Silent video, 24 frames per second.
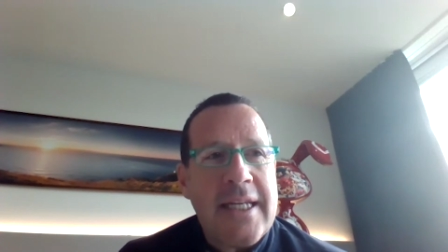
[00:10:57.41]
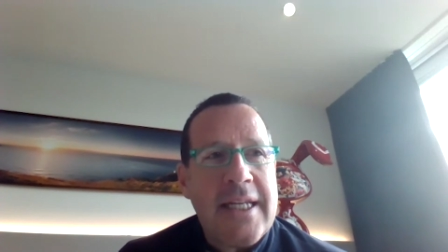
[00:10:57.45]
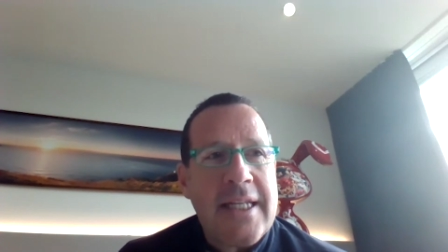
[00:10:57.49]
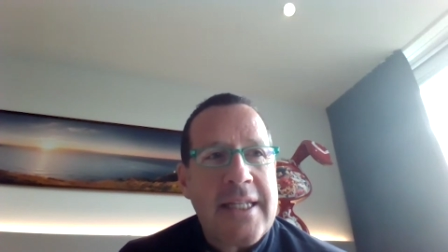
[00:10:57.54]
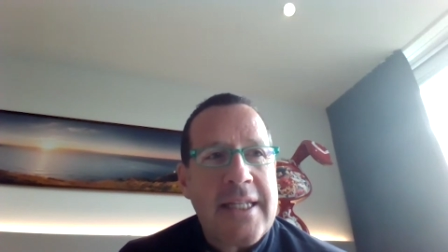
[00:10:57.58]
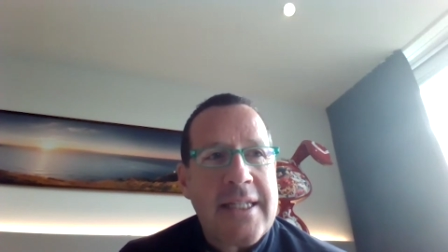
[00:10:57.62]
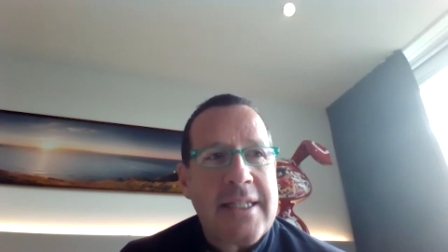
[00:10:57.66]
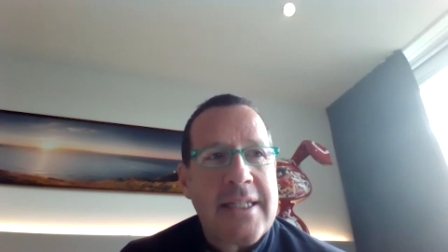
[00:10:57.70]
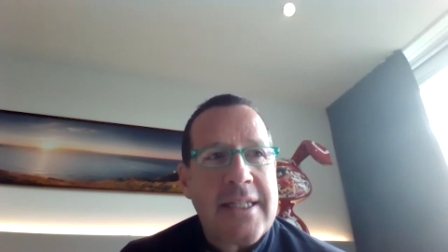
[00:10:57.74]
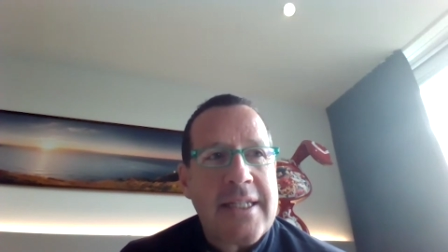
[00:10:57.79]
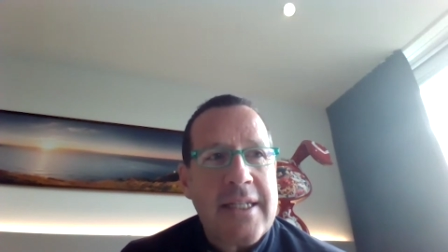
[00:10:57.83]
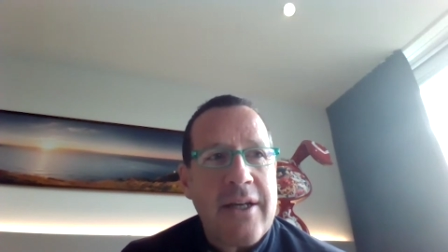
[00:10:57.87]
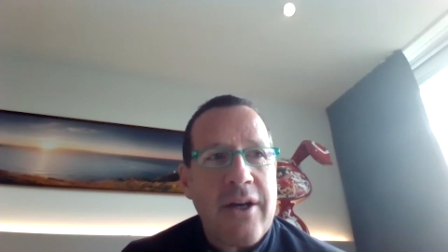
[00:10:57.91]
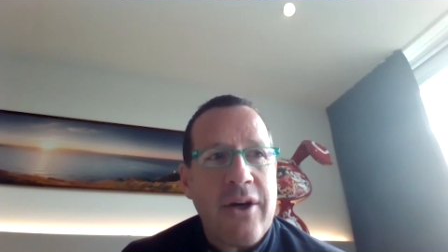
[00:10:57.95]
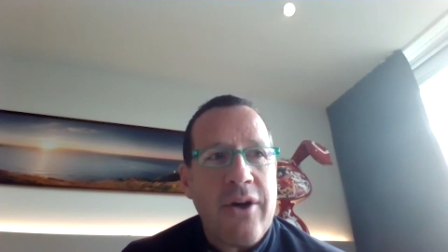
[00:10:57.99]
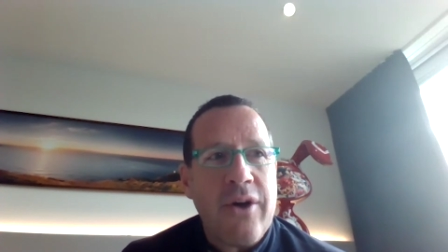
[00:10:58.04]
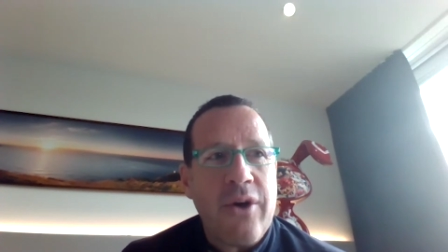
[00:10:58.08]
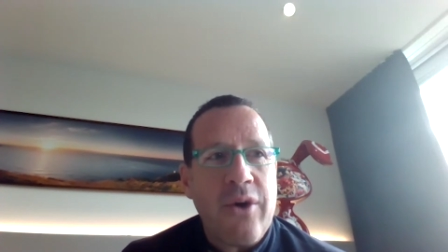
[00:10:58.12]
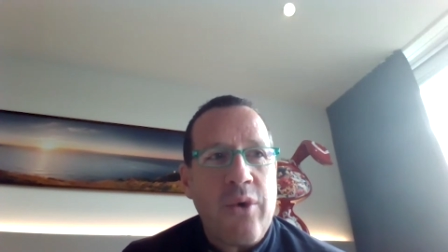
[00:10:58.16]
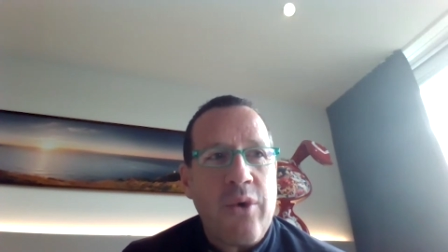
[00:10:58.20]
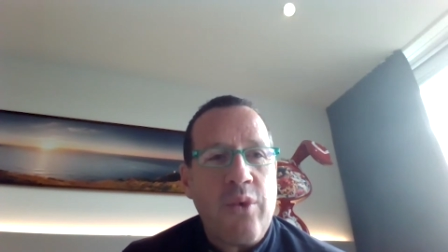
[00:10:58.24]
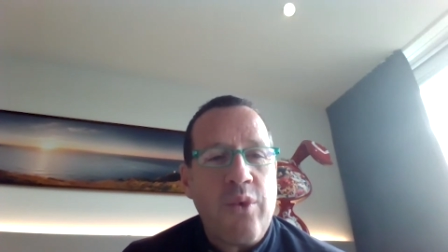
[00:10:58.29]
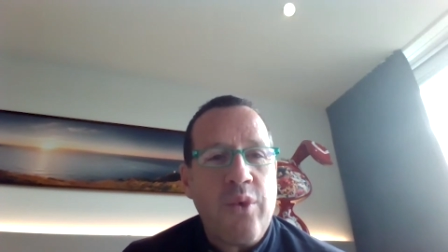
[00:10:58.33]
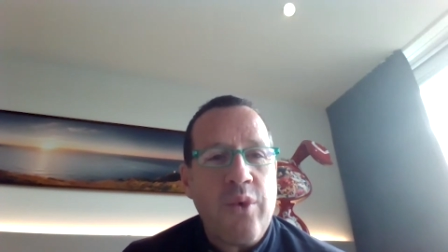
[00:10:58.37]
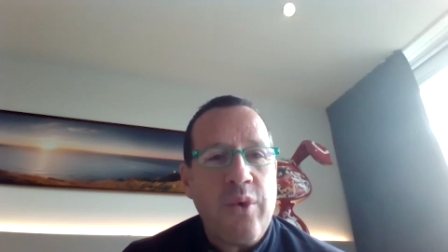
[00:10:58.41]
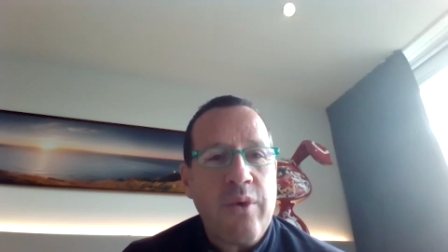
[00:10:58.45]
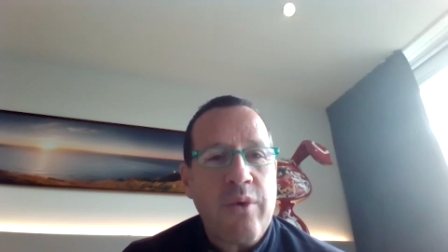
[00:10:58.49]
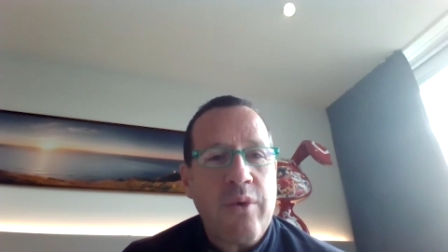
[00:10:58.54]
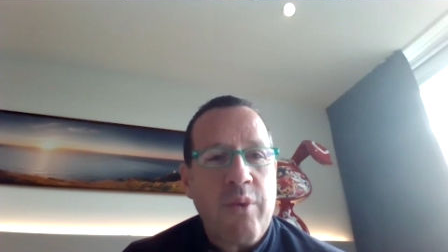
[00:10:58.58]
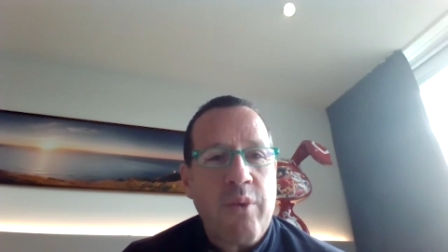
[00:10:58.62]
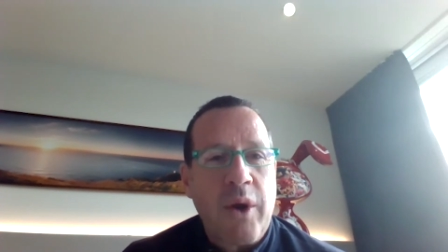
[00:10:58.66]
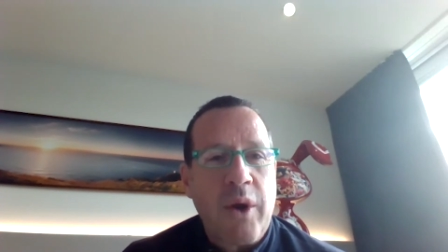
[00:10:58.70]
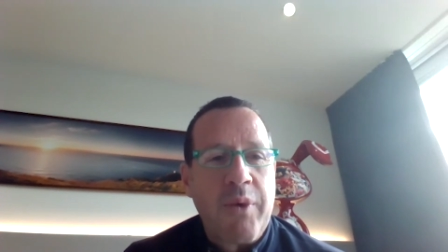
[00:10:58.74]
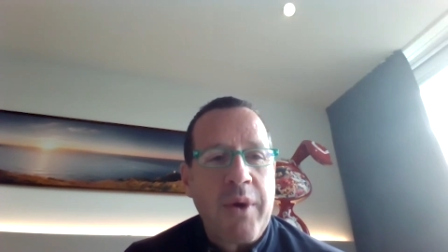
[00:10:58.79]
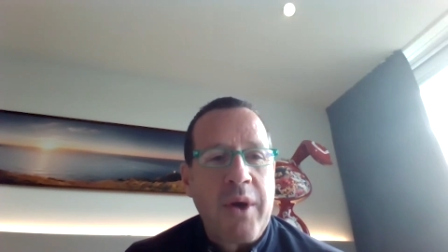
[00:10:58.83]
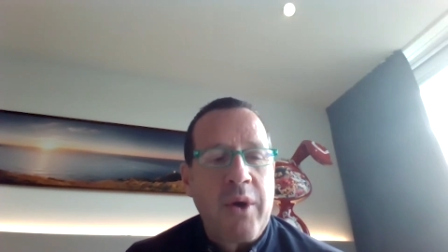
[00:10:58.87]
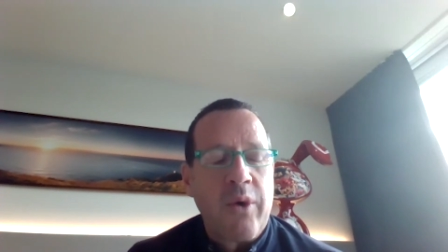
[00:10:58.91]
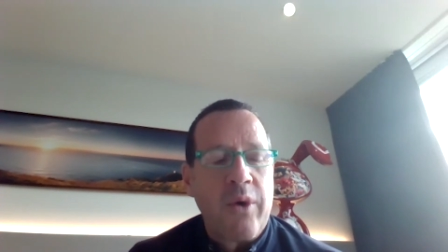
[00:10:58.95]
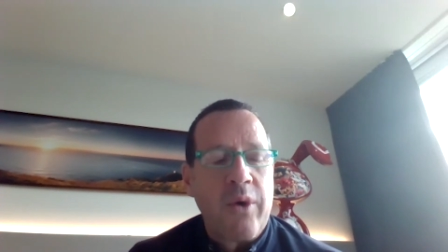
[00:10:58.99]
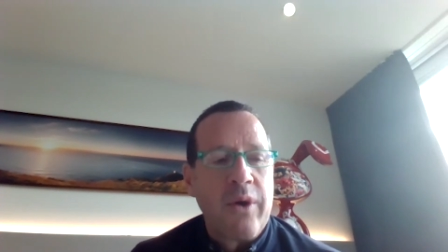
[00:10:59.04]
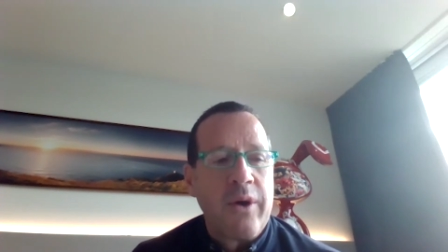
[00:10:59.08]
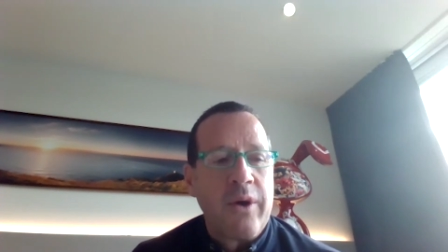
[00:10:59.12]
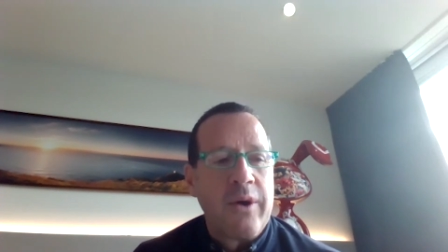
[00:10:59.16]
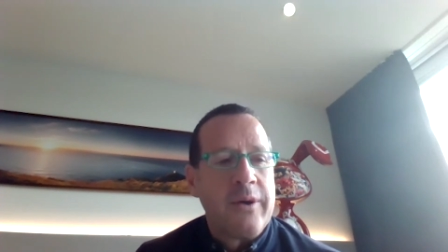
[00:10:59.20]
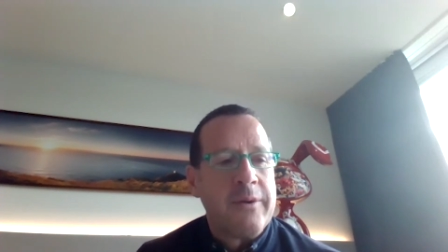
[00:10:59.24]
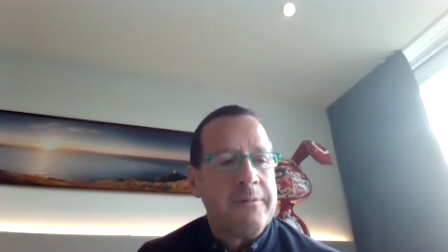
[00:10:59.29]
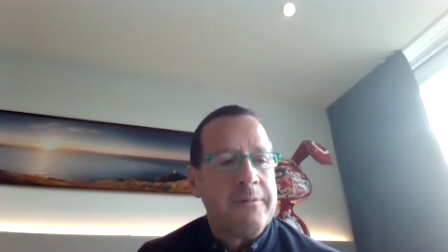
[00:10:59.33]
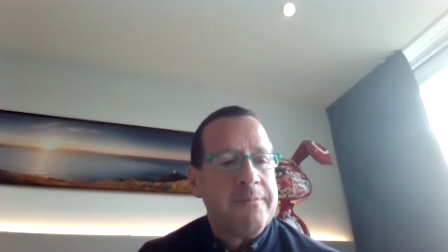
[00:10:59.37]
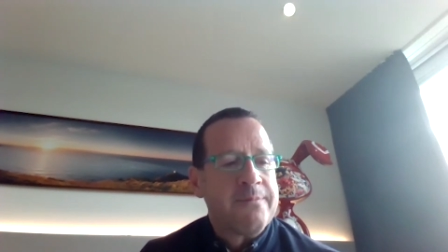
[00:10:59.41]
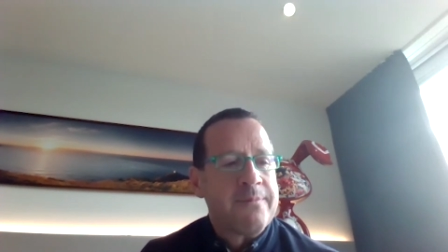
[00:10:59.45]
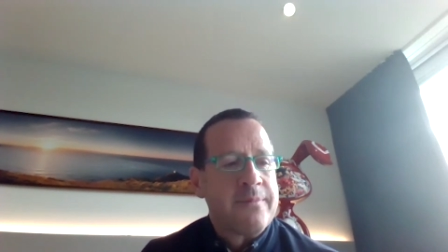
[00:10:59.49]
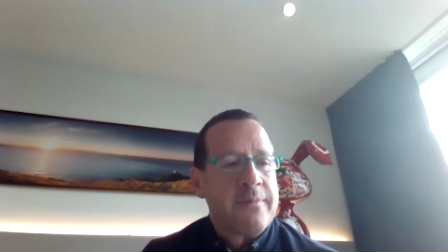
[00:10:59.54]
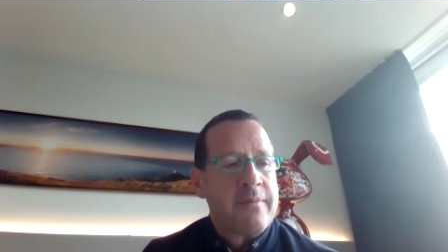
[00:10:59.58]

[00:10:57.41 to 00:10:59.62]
it's uh, what we call a